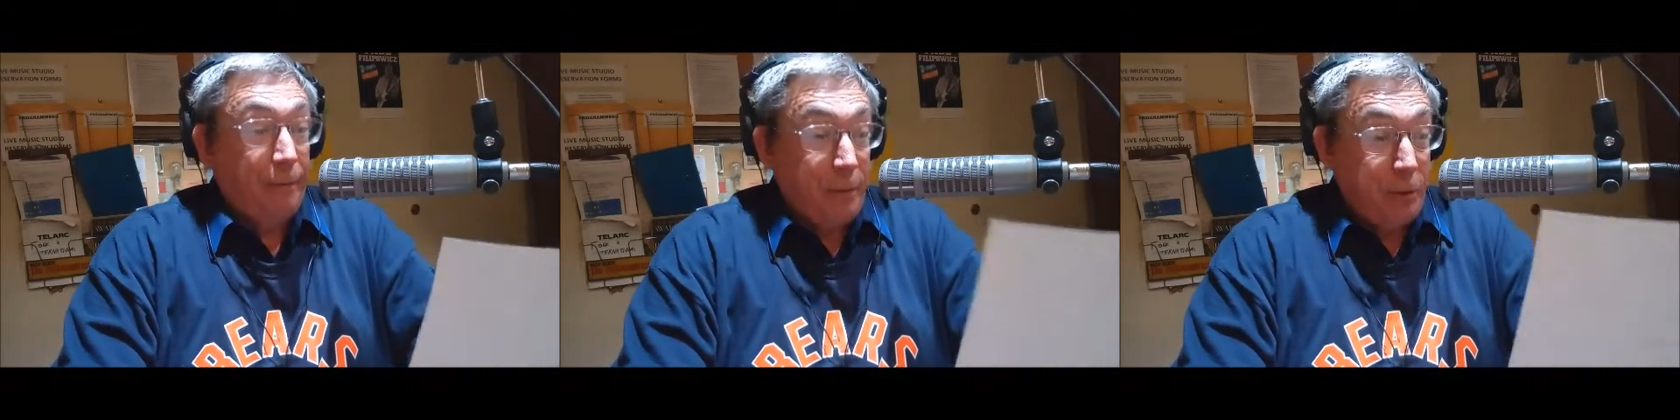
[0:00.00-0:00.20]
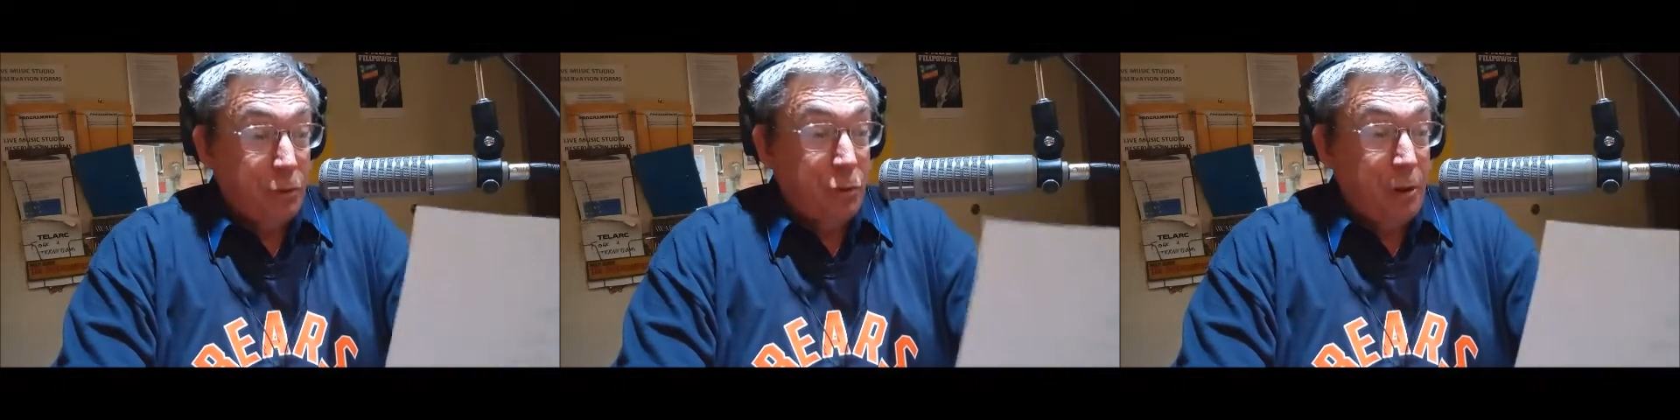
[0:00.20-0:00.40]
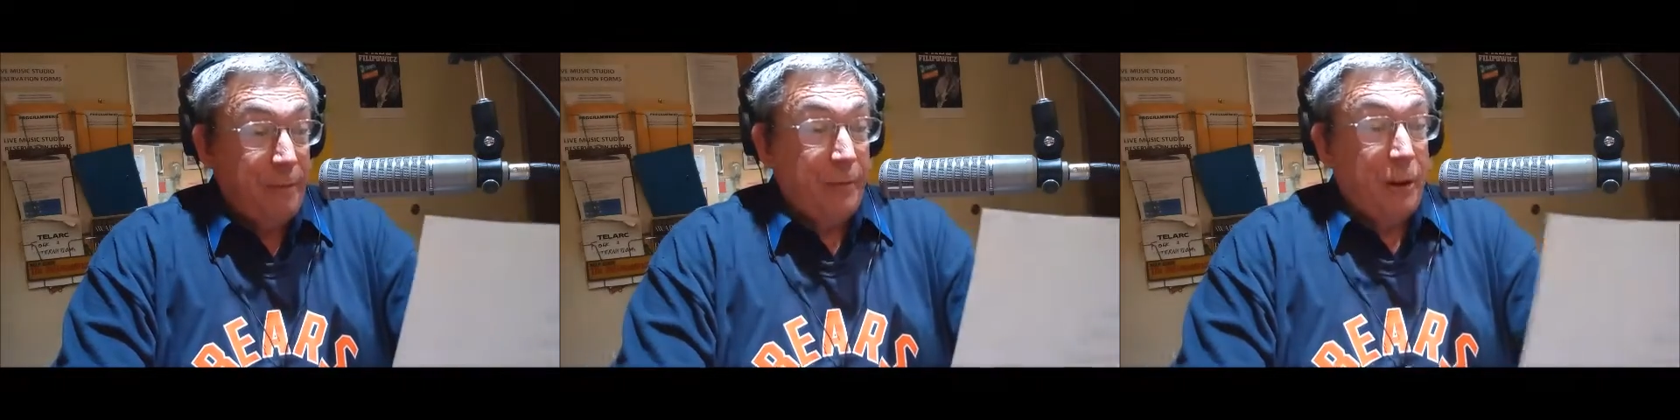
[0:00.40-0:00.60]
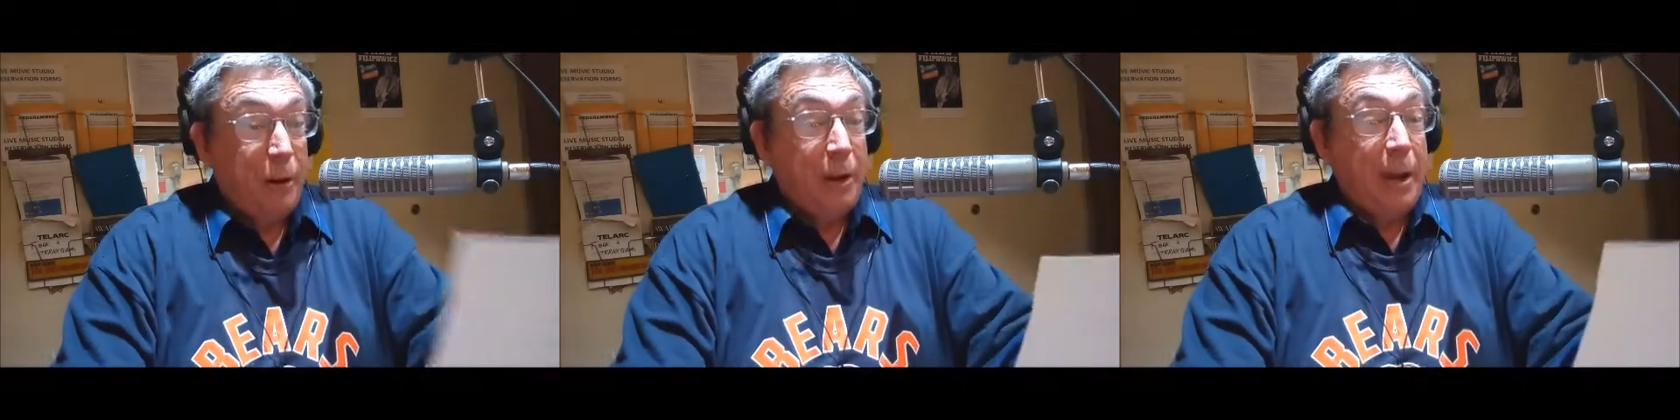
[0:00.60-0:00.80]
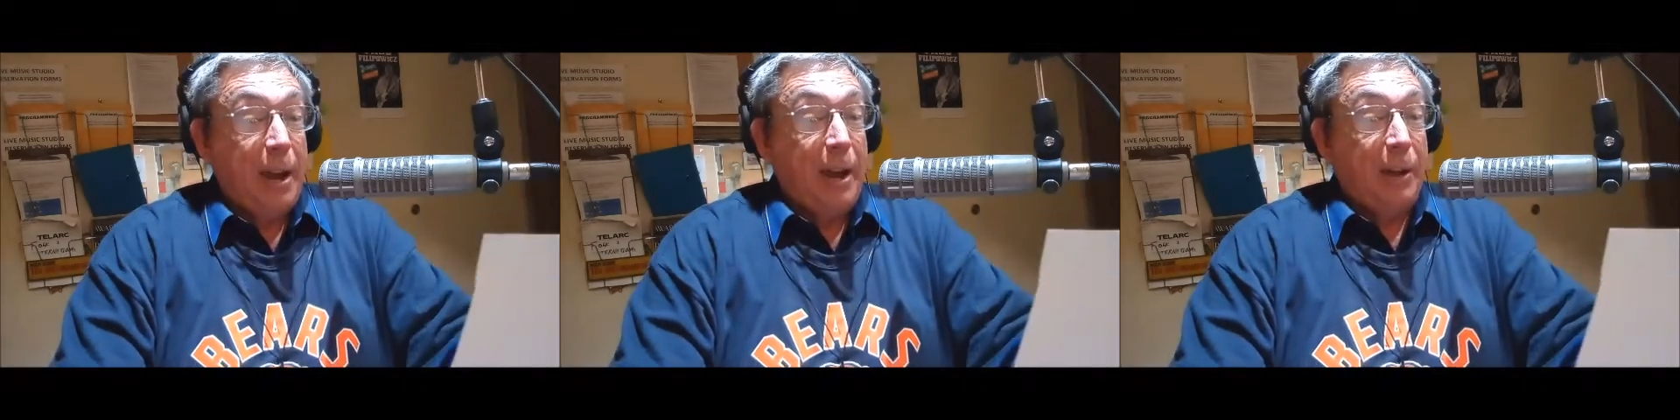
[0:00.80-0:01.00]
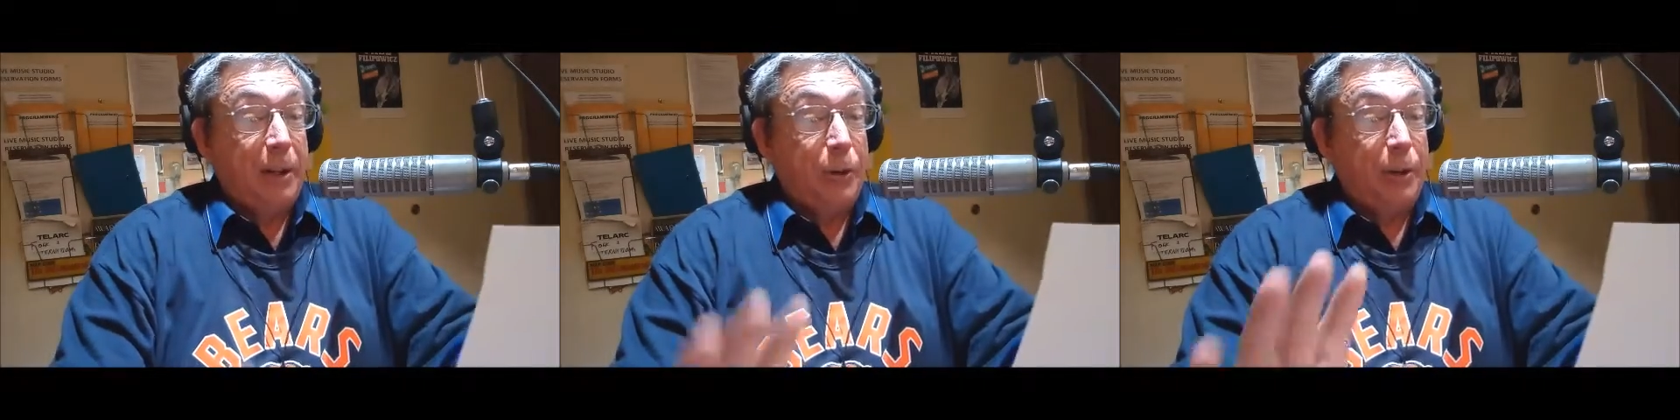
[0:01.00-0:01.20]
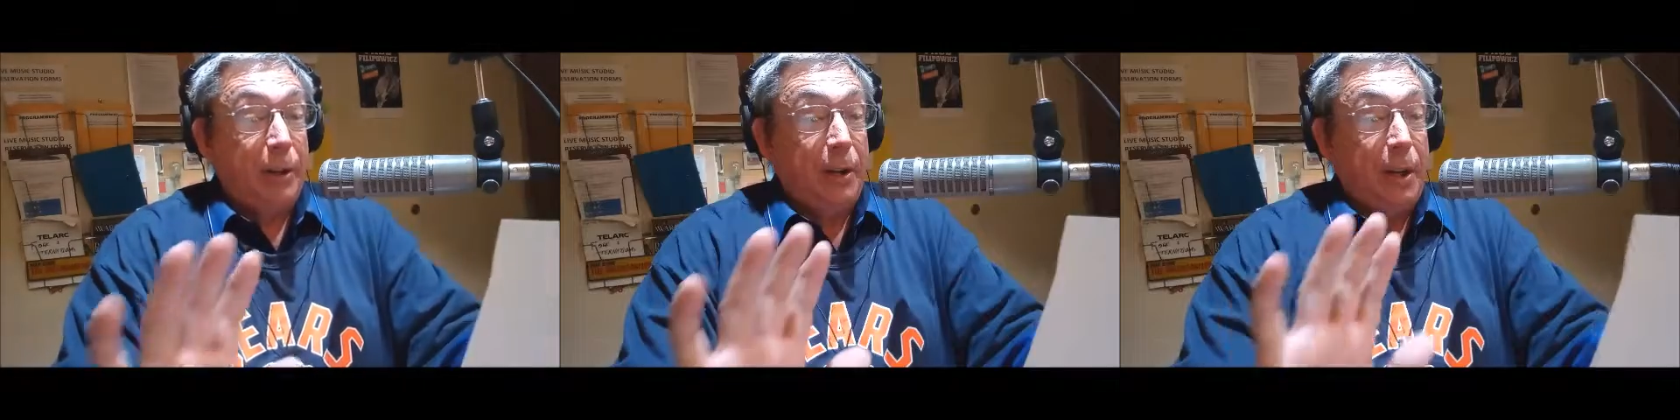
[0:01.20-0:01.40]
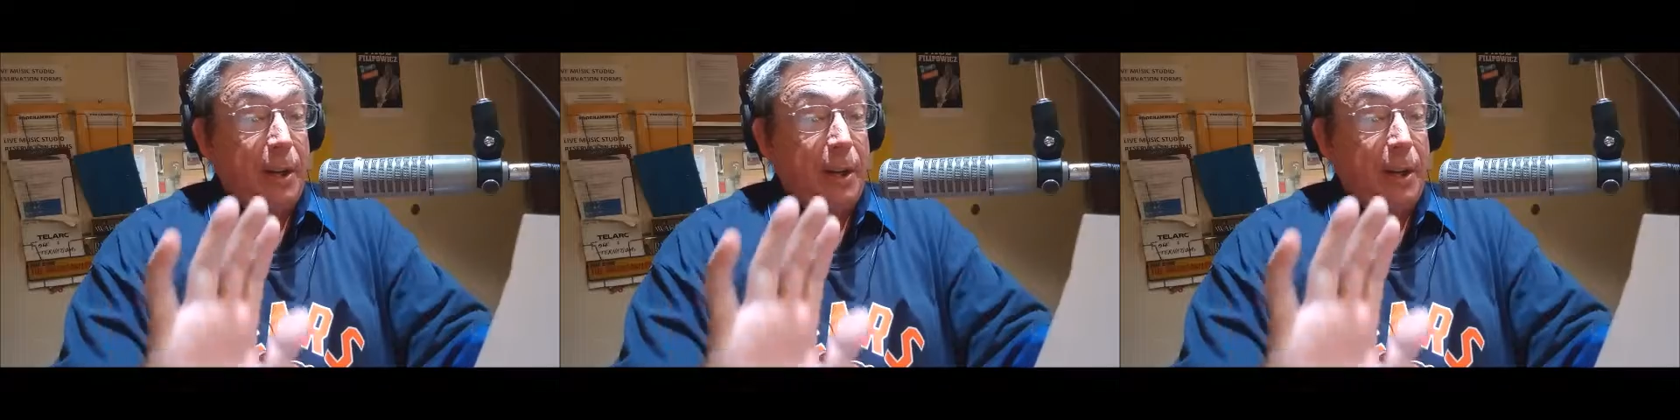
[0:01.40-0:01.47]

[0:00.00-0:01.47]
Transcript: usually very accurate